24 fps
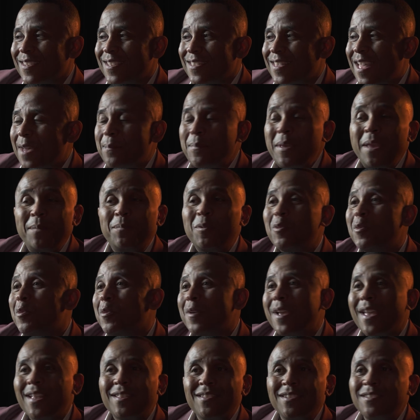that people will
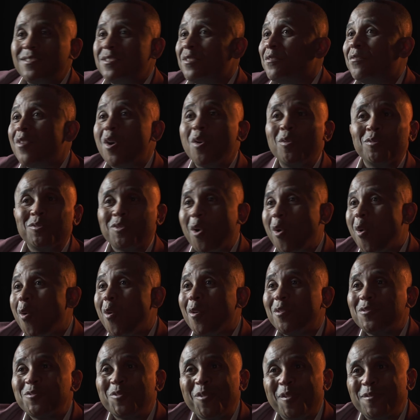get to devote to
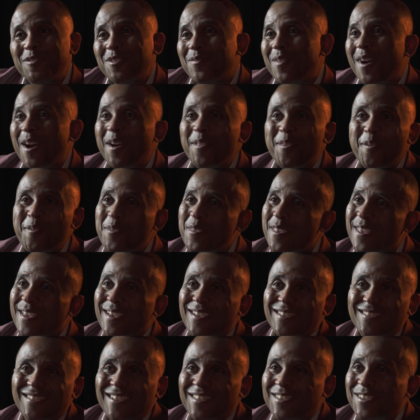all sorts of other
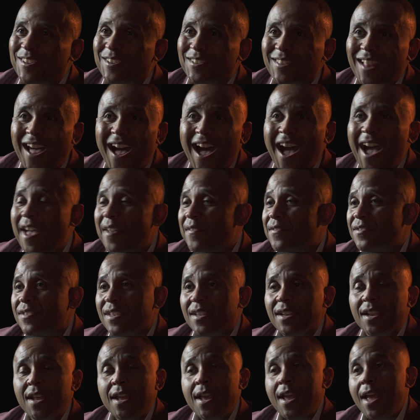things in their lives
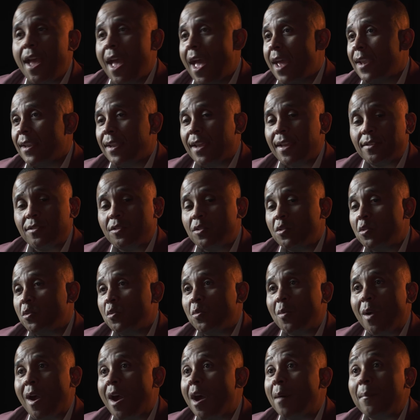and get
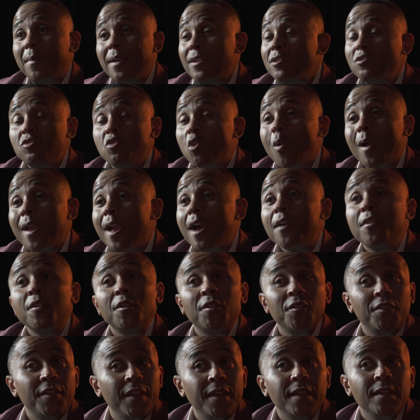to enjoy
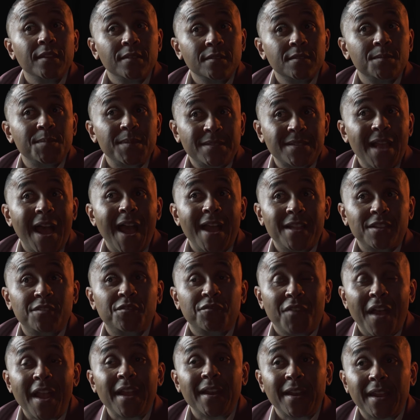other things besides
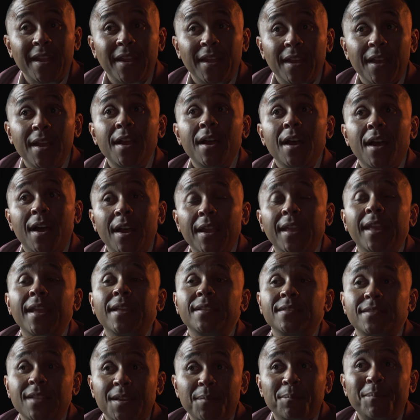fighting
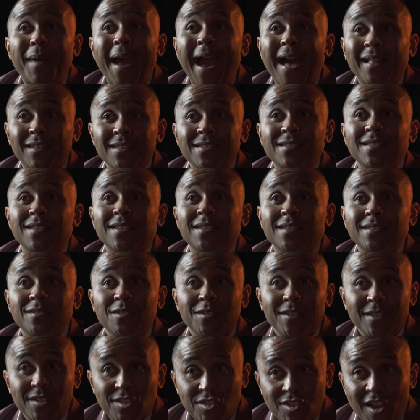against imbalances
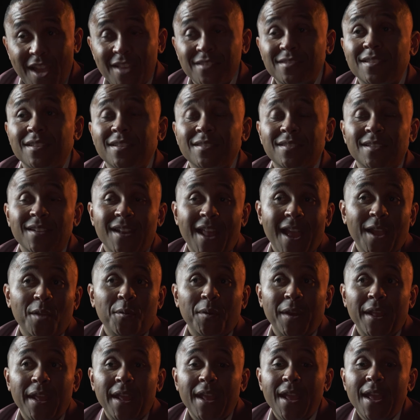and justice and
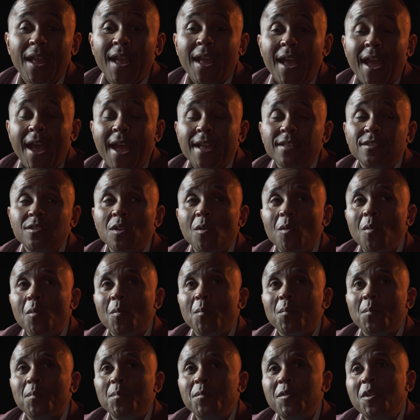equity? And so,
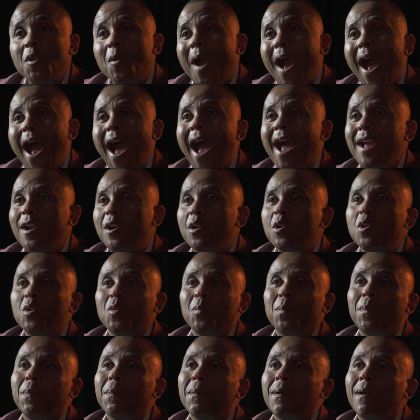you know, I
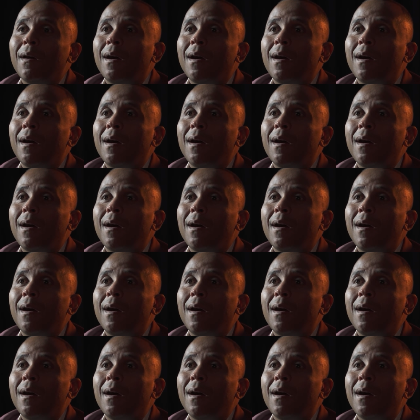hope